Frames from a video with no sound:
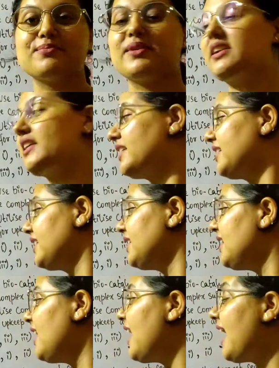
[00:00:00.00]

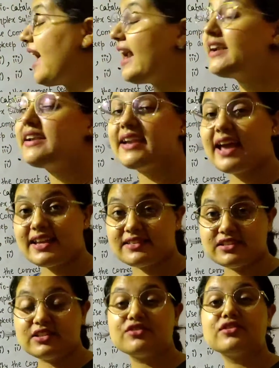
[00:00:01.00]
material, and
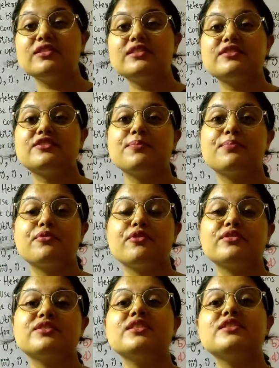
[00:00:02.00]
digestion is the
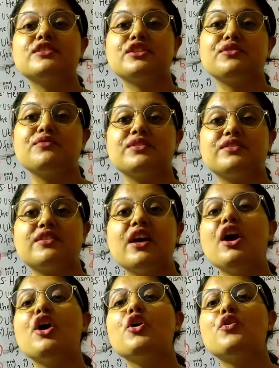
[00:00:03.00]
process in which
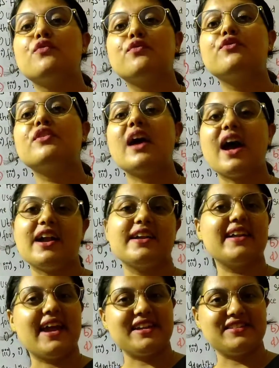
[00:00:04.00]
the food are
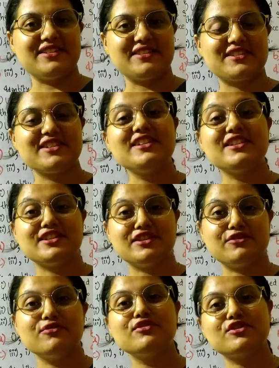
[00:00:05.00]
digested
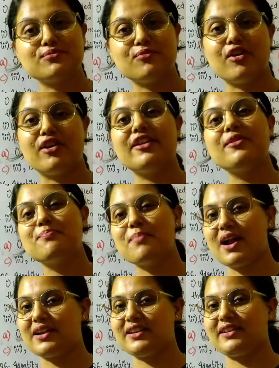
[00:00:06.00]
into smaller
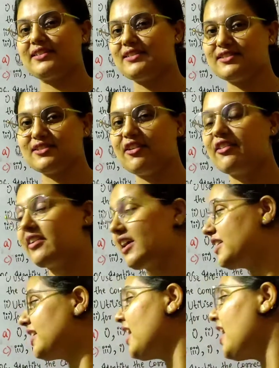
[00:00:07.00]
particles. All
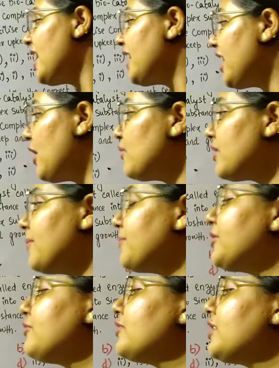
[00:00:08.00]
right, now
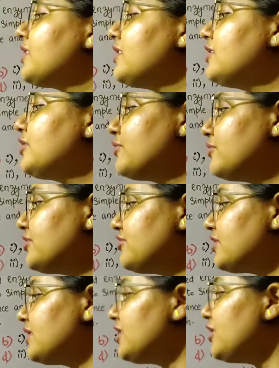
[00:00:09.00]
coming to the third
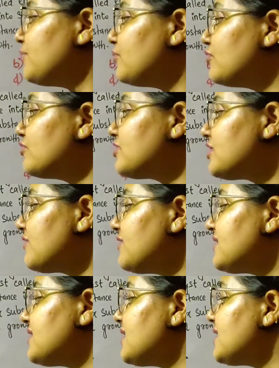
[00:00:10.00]
question: in most of the
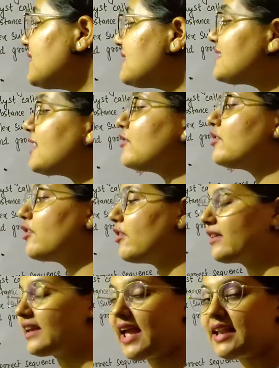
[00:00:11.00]
single cellular
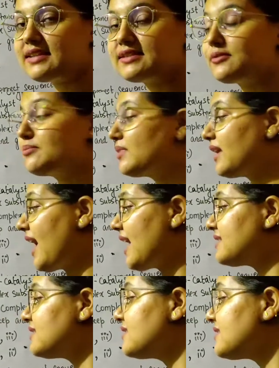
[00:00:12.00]
organism,
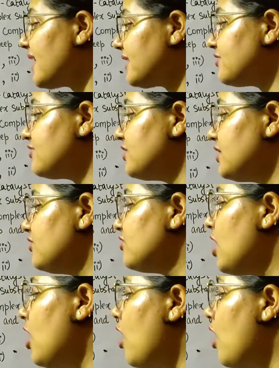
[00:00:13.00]
gaseous exchange